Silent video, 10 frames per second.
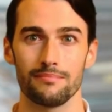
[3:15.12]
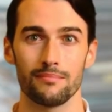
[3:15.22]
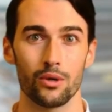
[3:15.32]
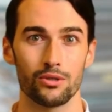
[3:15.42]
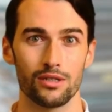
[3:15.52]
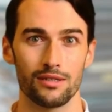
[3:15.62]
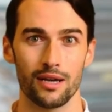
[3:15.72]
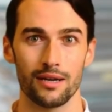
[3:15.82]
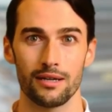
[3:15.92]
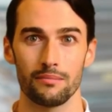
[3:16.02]
One should
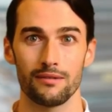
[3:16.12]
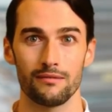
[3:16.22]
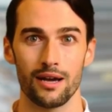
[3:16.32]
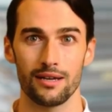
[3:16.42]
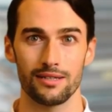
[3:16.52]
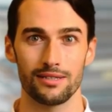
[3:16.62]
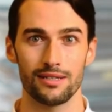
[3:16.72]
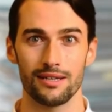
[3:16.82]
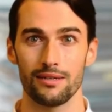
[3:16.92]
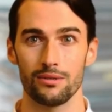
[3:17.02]
document
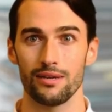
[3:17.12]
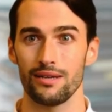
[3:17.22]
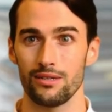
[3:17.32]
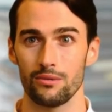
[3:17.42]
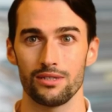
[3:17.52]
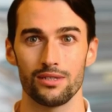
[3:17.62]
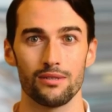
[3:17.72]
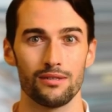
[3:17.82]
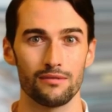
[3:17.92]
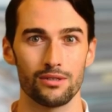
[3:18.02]
findings, including the
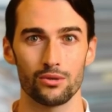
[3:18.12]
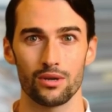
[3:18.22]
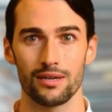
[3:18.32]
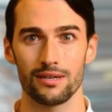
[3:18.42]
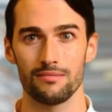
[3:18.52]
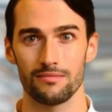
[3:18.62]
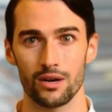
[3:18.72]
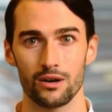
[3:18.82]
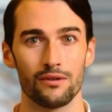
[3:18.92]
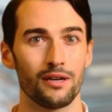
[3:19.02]
results of the screening,
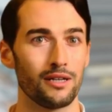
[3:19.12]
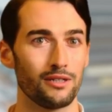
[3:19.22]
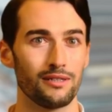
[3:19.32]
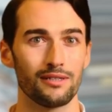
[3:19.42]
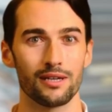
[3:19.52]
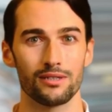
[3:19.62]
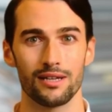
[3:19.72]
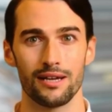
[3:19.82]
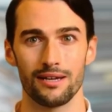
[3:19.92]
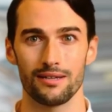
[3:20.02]
verification steps
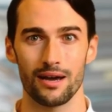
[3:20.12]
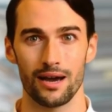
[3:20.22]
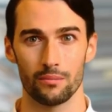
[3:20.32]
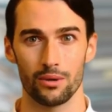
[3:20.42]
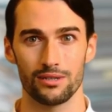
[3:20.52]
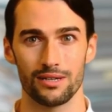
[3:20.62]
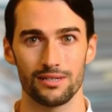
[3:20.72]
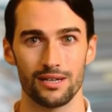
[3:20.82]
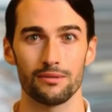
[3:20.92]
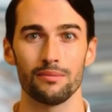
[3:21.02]
taken, and risk
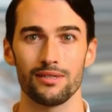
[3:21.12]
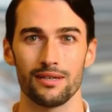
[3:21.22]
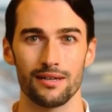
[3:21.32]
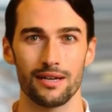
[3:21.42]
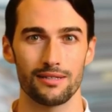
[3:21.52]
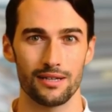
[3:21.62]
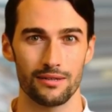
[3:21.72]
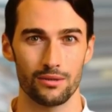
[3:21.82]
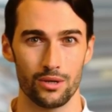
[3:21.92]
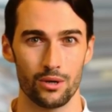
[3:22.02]
assessments, and
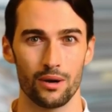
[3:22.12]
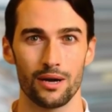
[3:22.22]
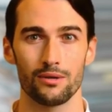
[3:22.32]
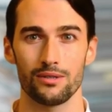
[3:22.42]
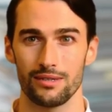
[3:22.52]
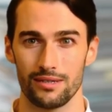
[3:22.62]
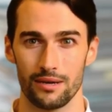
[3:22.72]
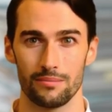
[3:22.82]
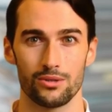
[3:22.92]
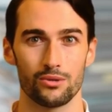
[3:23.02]
maintain clear records to
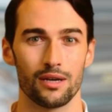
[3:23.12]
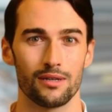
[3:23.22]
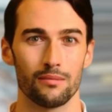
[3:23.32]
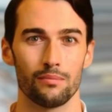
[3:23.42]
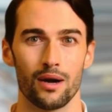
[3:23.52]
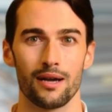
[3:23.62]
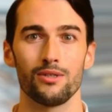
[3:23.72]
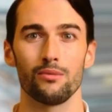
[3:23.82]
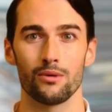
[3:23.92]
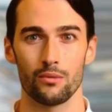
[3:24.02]
demonstrate
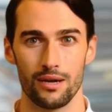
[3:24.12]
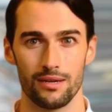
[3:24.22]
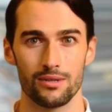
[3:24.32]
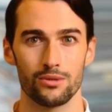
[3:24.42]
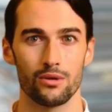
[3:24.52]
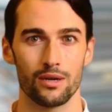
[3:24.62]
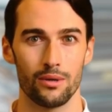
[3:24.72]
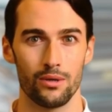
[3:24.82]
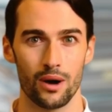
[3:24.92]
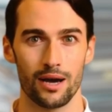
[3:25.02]
compliance with regulatory
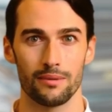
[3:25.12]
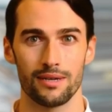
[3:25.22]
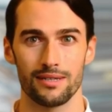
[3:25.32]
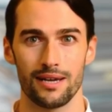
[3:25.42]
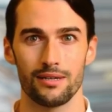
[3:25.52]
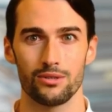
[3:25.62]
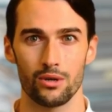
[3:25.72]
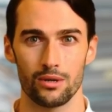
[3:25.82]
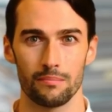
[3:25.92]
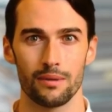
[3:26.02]
requirements and
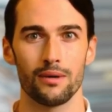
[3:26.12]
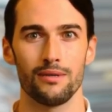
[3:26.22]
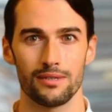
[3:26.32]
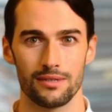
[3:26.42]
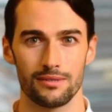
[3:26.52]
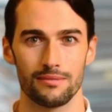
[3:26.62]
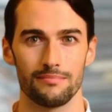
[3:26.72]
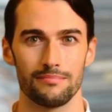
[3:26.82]
internal policies.